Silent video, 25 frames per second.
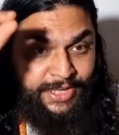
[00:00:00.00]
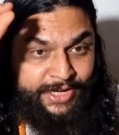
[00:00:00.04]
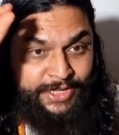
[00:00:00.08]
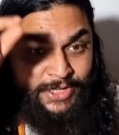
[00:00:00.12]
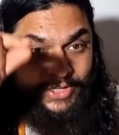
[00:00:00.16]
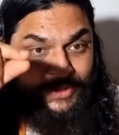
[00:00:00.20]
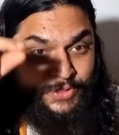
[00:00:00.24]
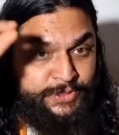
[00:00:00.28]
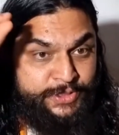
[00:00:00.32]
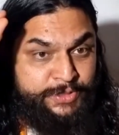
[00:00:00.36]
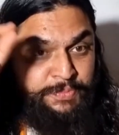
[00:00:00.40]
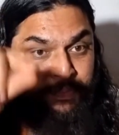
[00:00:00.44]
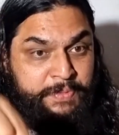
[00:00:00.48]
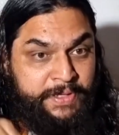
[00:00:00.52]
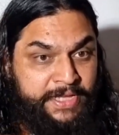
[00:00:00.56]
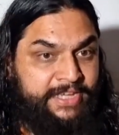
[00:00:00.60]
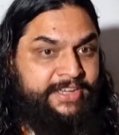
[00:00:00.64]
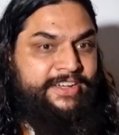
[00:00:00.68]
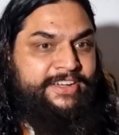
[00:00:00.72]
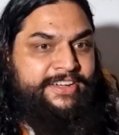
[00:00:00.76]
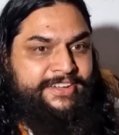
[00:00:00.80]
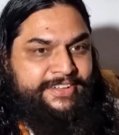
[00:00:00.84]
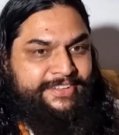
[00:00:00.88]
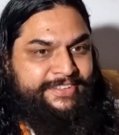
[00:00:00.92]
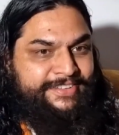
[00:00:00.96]
that you
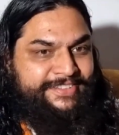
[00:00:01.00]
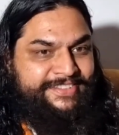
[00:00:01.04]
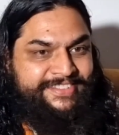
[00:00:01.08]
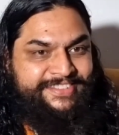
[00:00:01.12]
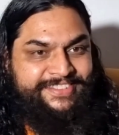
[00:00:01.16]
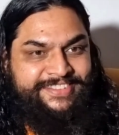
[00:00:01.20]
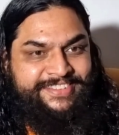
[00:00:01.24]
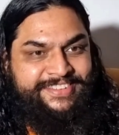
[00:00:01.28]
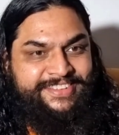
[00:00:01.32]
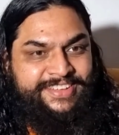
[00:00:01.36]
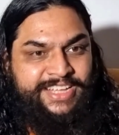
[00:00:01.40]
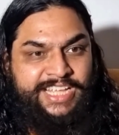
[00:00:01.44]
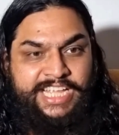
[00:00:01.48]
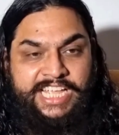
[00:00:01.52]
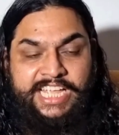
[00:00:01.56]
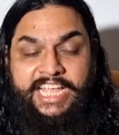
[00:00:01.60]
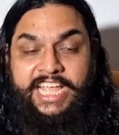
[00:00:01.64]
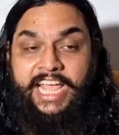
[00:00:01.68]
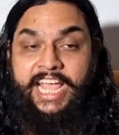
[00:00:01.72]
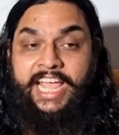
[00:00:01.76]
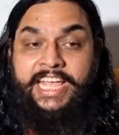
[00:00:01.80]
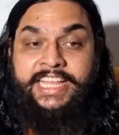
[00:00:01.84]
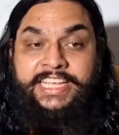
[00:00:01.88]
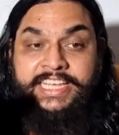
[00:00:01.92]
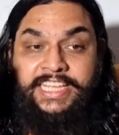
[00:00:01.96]
speak,
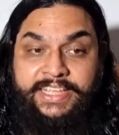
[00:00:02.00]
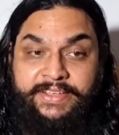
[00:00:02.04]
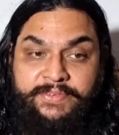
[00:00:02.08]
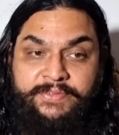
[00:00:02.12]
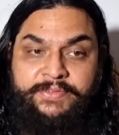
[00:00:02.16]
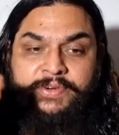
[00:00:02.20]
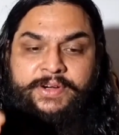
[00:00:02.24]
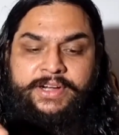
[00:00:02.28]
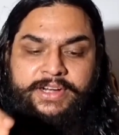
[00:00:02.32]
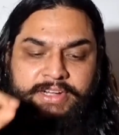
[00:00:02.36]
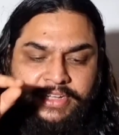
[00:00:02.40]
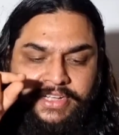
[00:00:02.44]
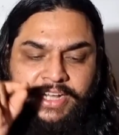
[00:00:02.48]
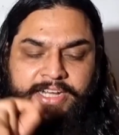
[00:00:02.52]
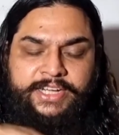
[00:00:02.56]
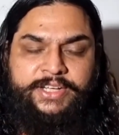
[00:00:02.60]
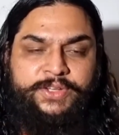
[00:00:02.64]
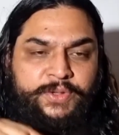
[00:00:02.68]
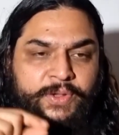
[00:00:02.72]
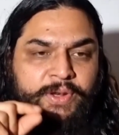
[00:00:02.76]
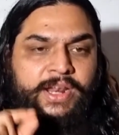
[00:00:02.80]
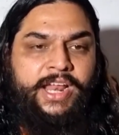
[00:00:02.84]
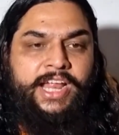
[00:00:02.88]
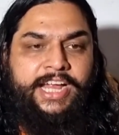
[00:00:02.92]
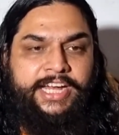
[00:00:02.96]
any word that
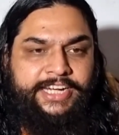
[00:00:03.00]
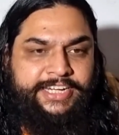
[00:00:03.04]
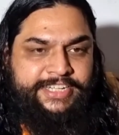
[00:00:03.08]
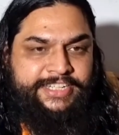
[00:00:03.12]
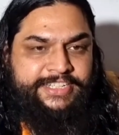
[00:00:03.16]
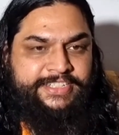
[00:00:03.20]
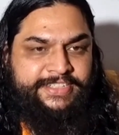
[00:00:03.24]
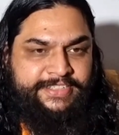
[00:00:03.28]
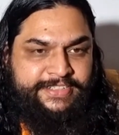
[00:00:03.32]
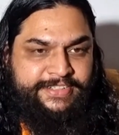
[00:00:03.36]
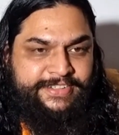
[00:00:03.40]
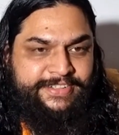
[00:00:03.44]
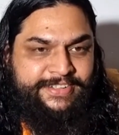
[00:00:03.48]
you write,